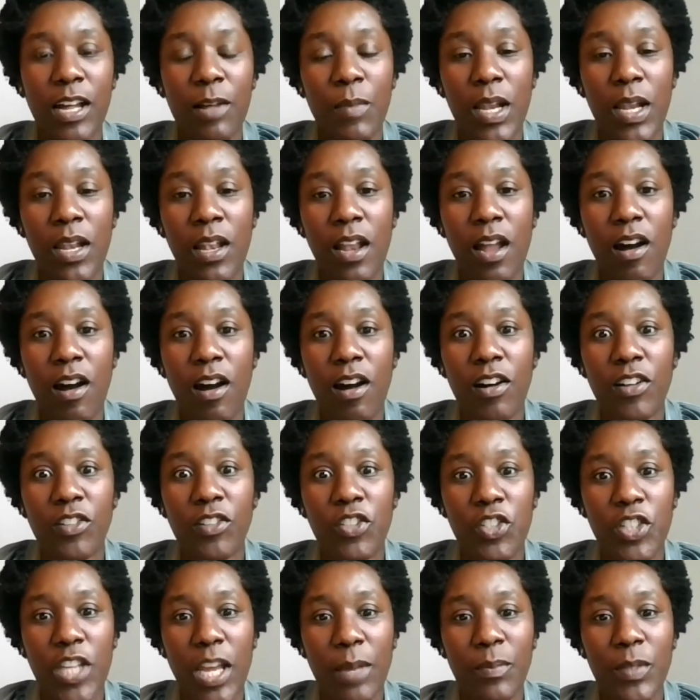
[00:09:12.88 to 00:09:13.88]

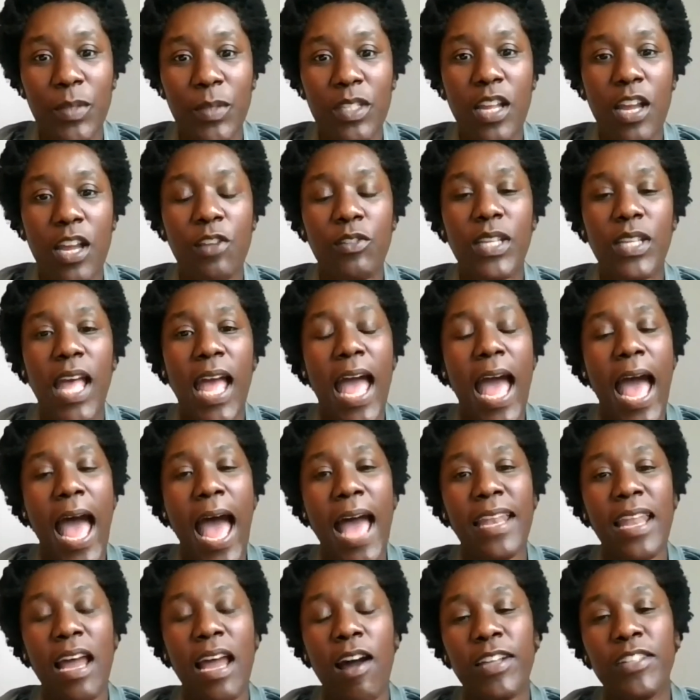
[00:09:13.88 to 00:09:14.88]
large gemstones,
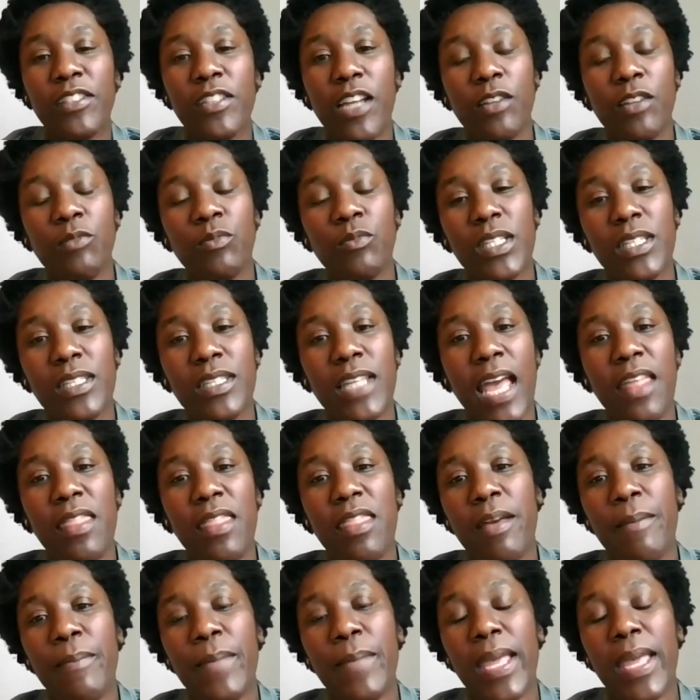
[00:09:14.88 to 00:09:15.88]
and I don't
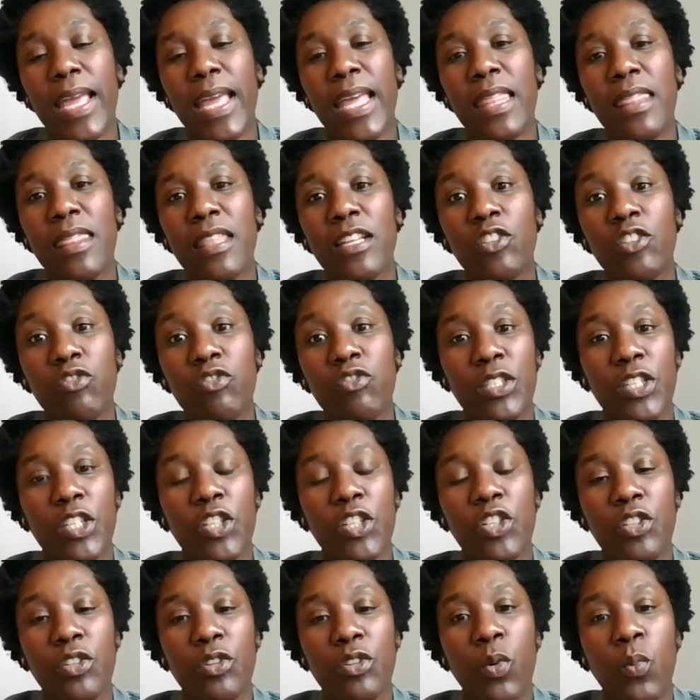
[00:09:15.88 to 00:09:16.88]
set them in the
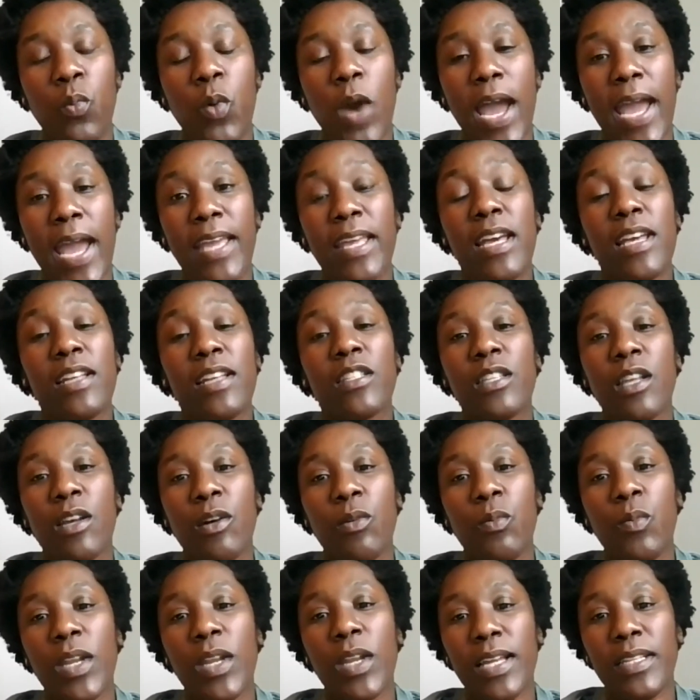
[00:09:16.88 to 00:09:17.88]
traditional way.
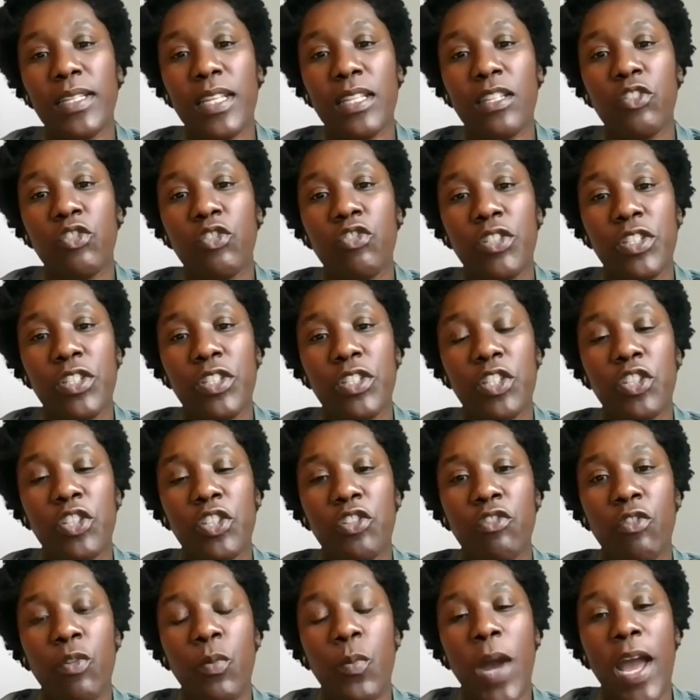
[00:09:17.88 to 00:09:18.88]
So when I say the
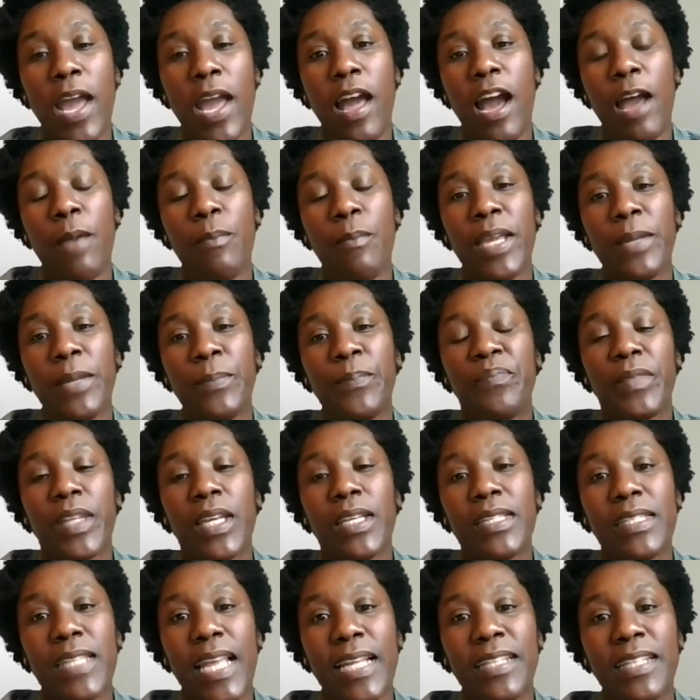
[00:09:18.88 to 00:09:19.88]
traditional way, I mean
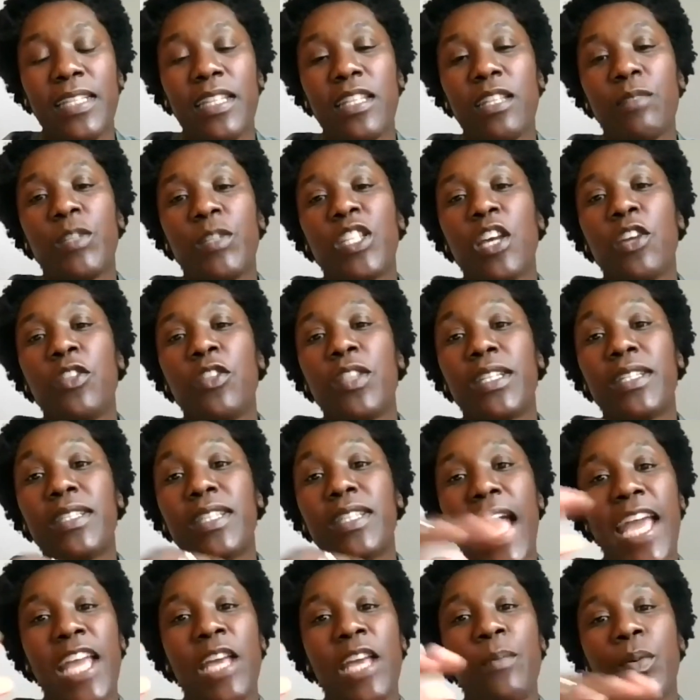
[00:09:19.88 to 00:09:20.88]
setting them so the
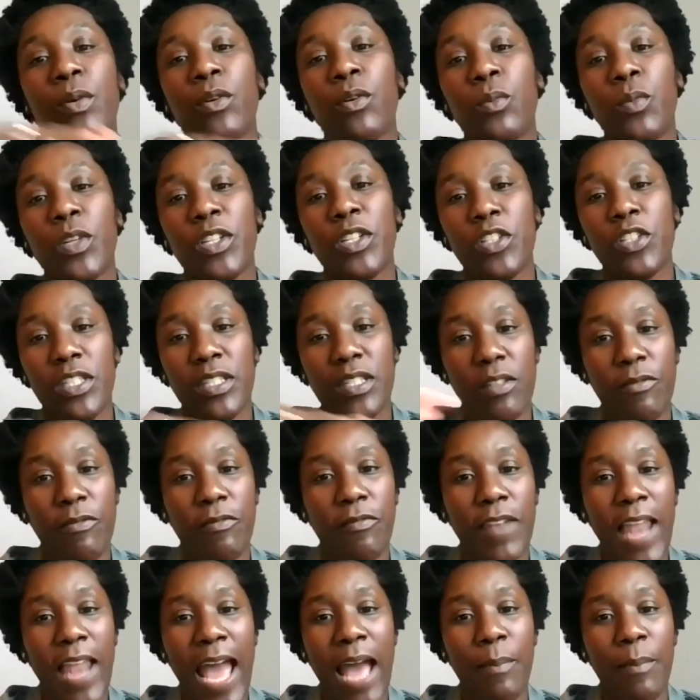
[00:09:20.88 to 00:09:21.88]
table, which is the
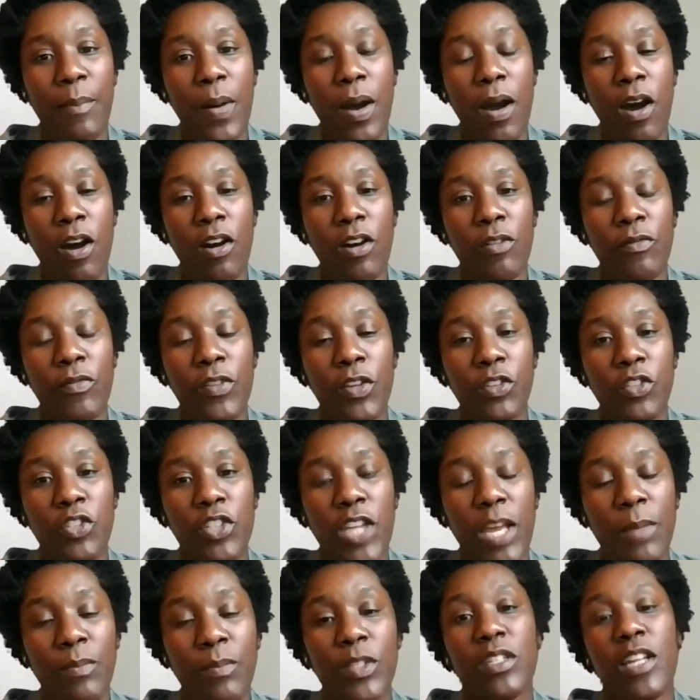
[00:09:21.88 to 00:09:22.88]
flat part of your
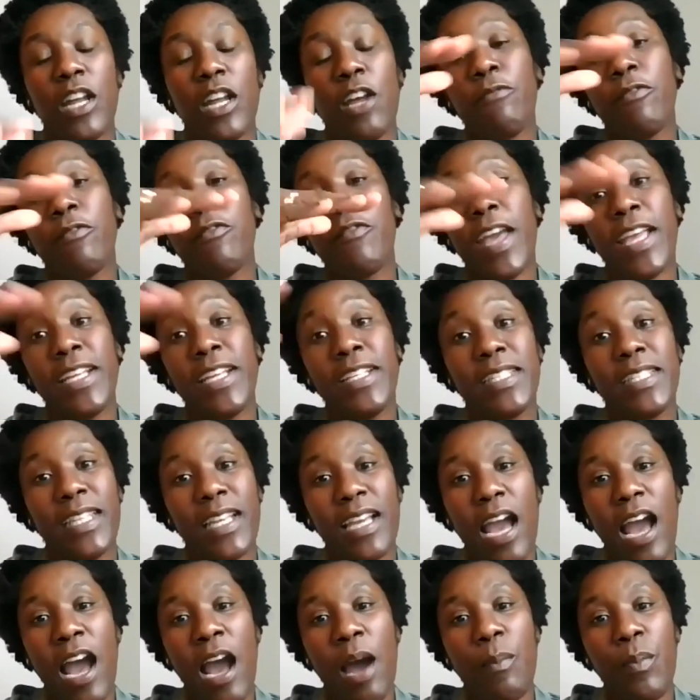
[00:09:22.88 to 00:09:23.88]
gemstone, facing
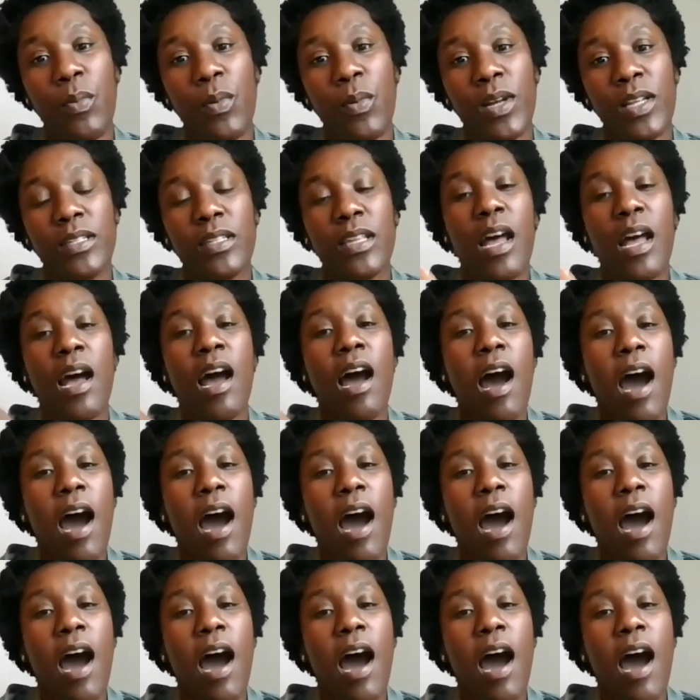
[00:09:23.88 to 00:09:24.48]
upwards.